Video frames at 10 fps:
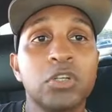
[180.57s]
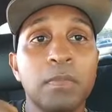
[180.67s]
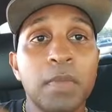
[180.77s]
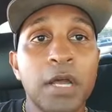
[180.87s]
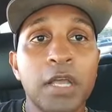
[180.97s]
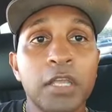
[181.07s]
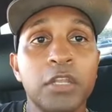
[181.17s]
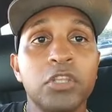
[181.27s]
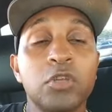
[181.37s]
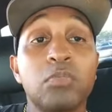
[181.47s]
your
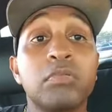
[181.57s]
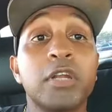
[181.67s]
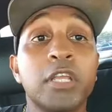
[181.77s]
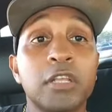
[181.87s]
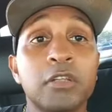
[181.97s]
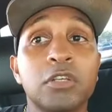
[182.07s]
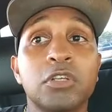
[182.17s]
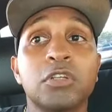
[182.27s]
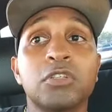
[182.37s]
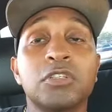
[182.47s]
mind and your brain
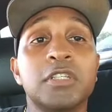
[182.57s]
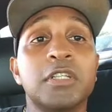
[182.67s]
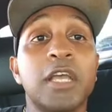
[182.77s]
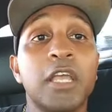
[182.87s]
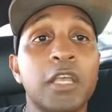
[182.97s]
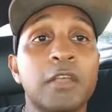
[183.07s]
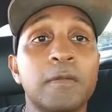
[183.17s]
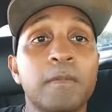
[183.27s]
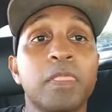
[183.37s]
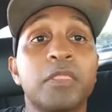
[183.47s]
to see that, hey,
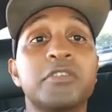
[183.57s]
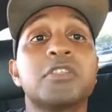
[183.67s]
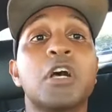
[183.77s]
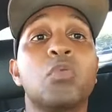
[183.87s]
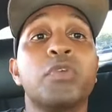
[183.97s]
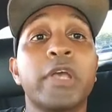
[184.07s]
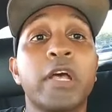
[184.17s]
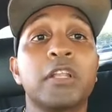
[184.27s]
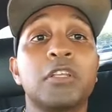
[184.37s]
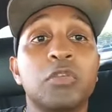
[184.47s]
this is how
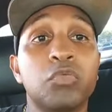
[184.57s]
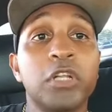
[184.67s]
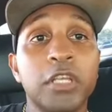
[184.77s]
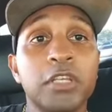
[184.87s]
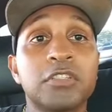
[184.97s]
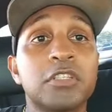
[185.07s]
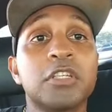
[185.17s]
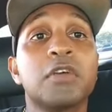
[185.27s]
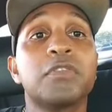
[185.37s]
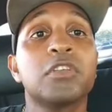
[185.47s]
reality really is. This
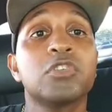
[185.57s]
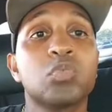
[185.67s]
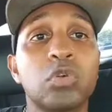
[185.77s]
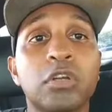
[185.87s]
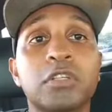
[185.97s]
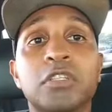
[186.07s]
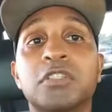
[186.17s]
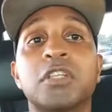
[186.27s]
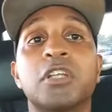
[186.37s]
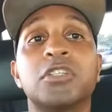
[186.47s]
is how things work. This
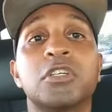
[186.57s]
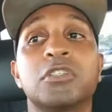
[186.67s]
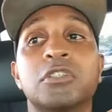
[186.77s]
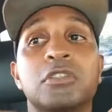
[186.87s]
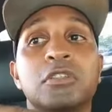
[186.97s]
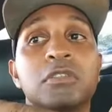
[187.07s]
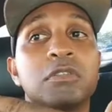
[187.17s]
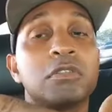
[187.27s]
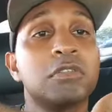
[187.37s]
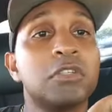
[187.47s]
is not just
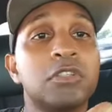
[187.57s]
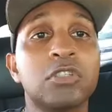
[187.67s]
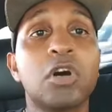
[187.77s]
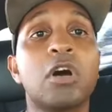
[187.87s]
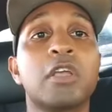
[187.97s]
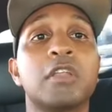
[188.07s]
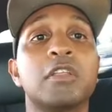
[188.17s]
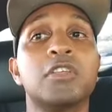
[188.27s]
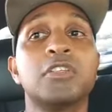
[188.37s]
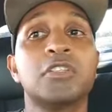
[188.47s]
he's talking
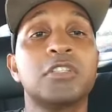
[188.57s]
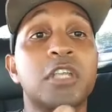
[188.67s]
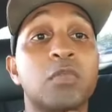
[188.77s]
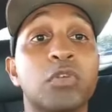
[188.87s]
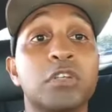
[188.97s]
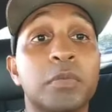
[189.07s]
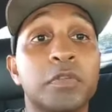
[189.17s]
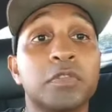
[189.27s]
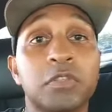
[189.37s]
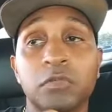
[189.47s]
and he's just saying
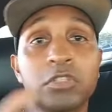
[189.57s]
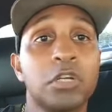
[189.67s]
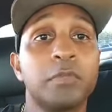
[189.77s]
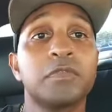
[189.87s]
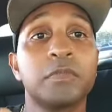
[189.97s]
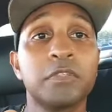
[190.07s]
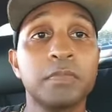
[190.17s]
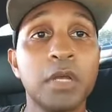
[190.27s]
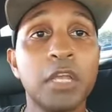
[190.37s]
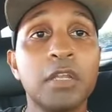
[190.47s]
what's coming from his
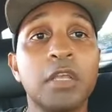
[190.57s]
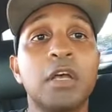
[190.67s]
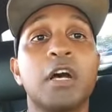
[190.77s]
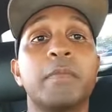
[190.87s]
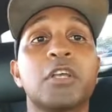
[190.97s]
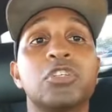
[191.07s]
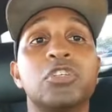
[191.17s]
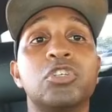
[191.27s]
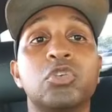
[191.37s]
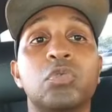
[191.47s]
mind. I'm
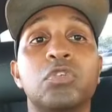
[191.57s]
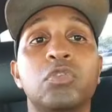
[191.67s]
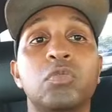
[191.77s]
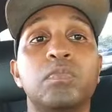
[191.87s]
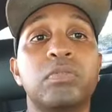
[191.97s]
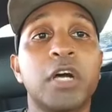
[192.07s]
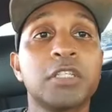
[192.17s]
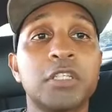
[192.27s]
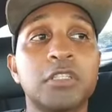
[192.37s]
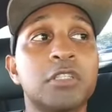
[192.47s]
actually showing you
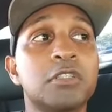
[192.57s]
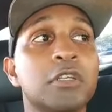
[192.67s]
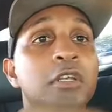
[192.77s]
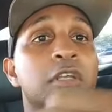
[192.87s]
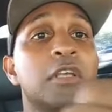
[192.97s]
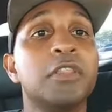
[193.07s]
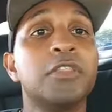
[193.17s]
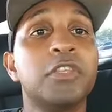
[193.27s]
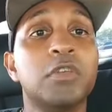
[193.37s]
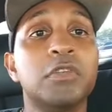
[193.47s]
processes and
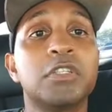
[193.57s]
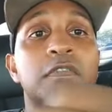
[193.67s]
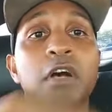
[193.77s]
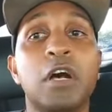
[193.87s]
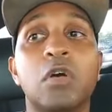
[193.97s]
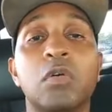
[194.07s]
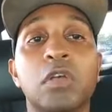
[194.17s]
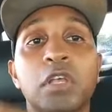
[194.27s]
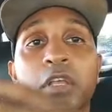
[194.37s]
theories of how